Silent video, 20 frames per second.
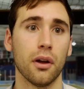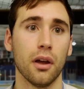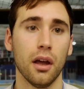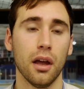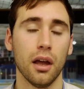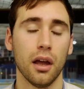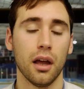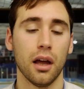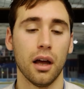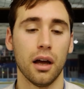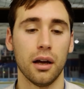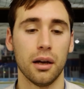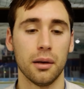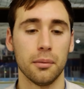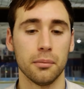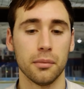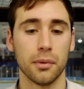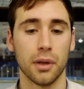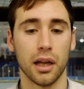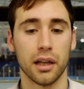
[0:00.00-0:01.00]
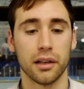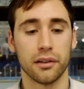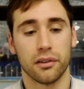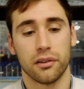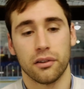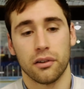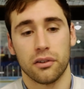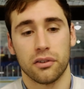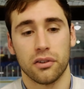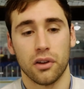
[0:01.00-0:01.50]
Yeah.
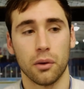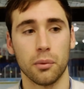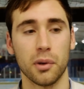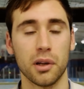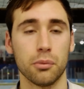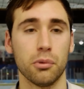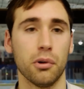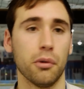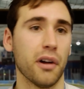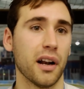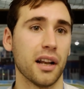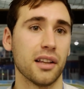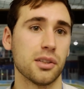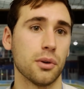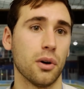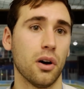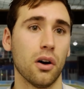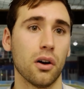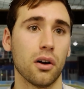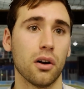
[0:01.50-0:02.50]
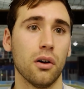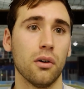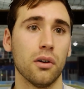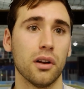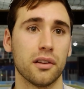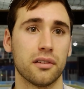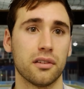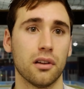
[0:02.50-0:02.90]
And so we ran into a hot goalie,